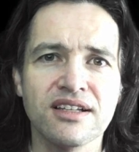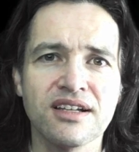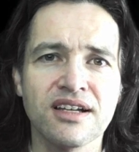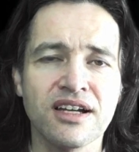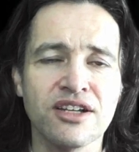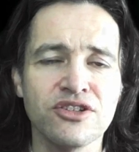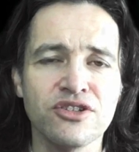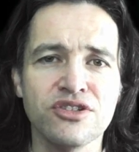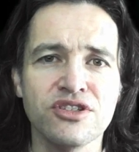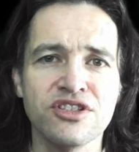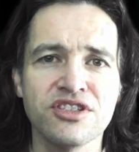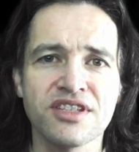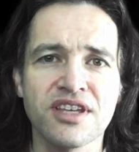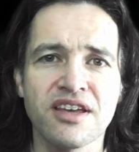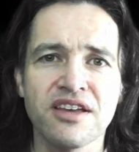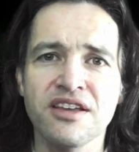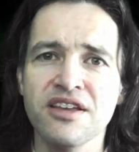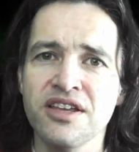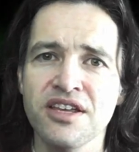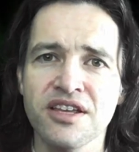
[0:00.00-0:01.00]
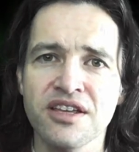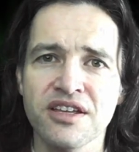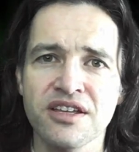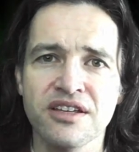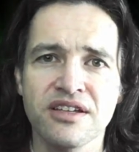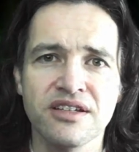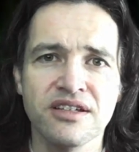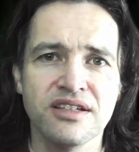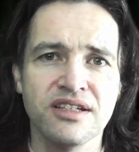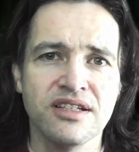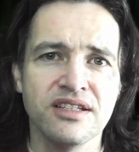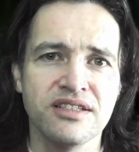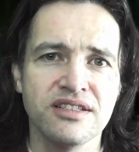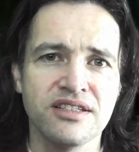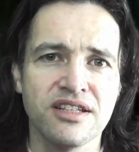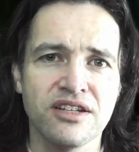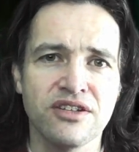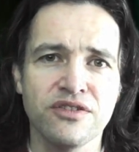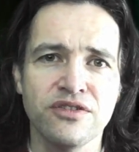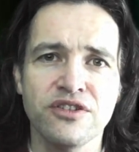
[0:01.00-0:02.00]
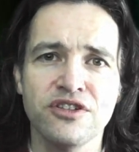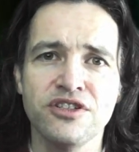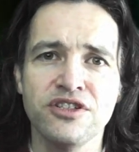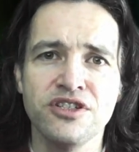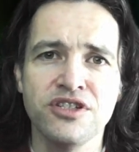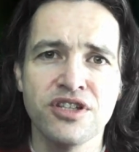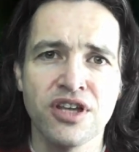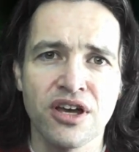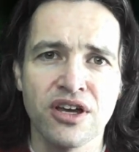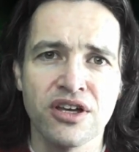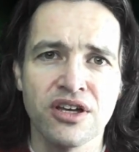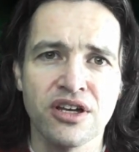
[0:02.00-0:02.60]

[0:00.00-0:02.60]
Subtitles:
and you just get instead of t.